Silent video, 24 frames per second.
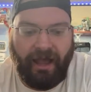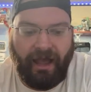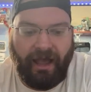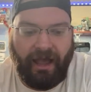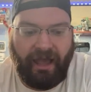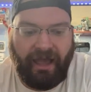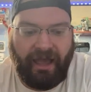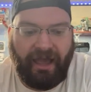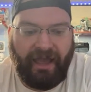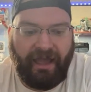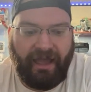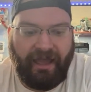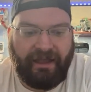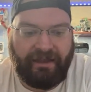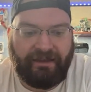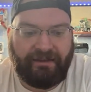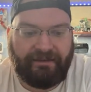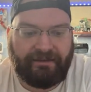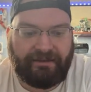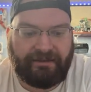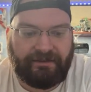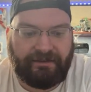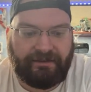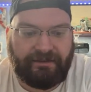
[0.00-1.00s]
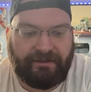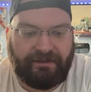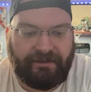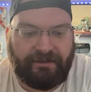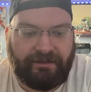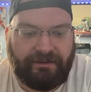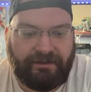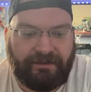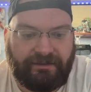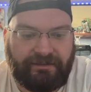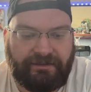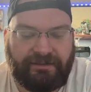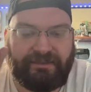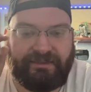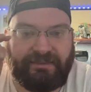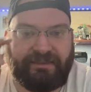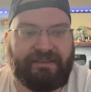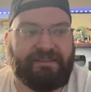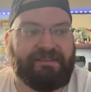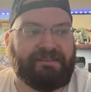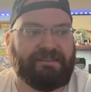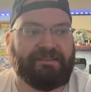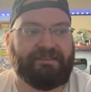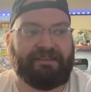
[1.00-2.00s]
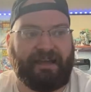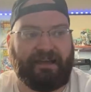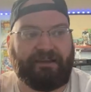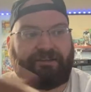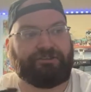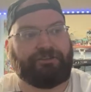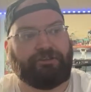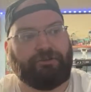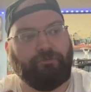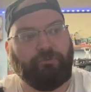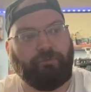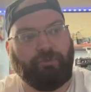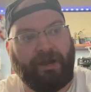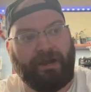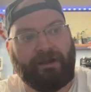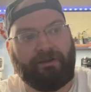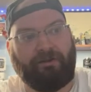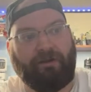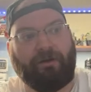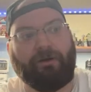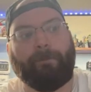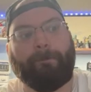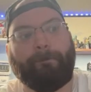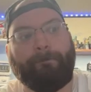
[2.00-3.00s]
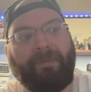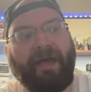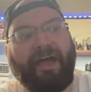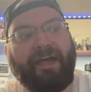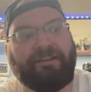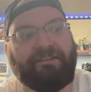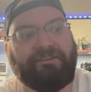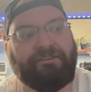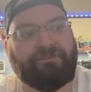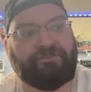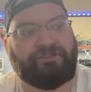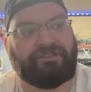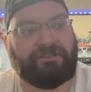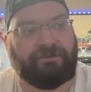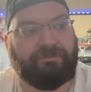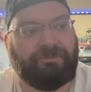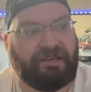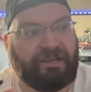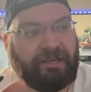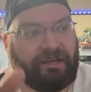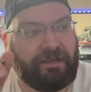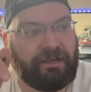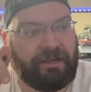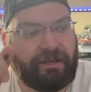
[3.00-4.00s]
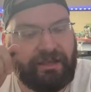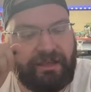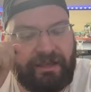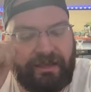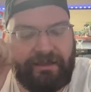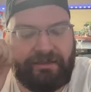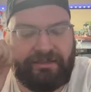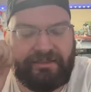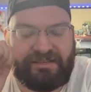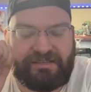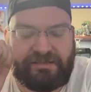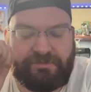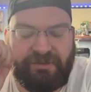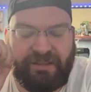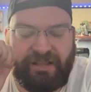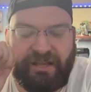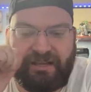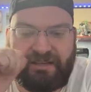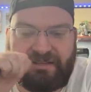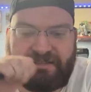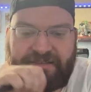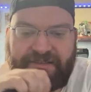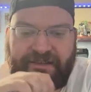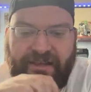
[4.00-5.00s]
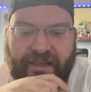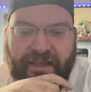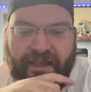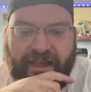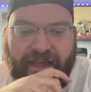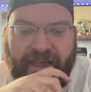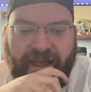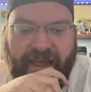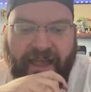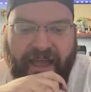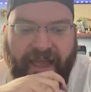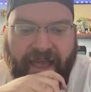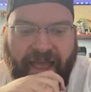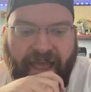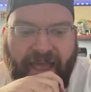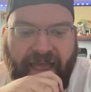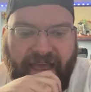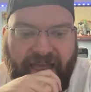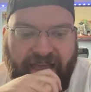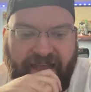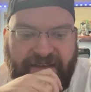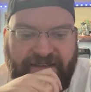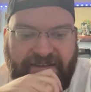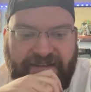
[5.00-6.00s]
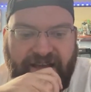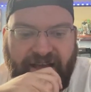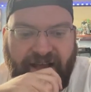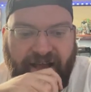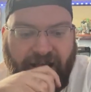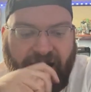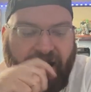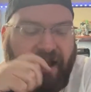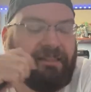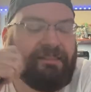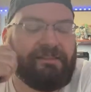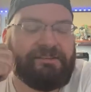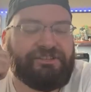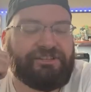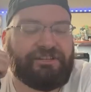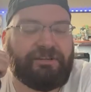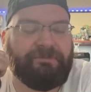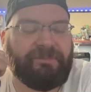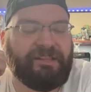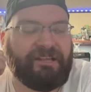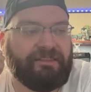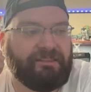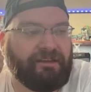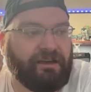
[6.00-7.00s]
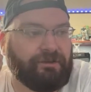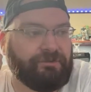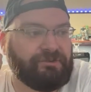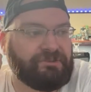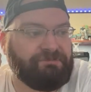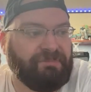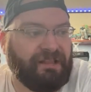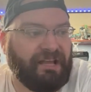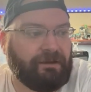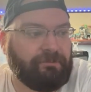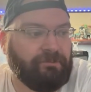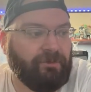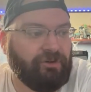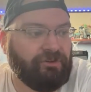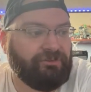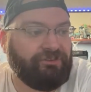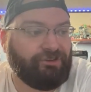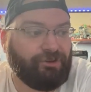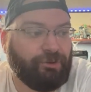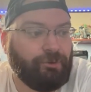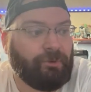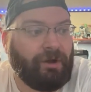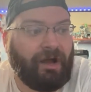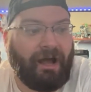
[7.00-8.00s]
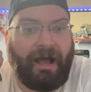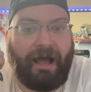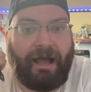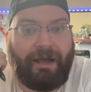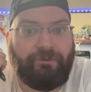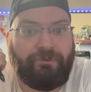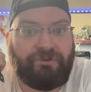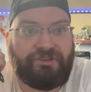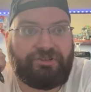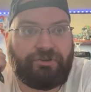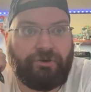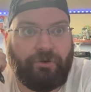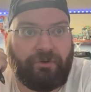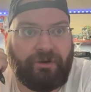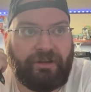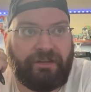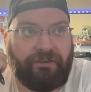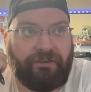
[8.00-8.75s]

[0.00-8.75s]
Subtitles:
And this is actually where our bed used to be in this place. And I legitimately thought it was black mold, so I was going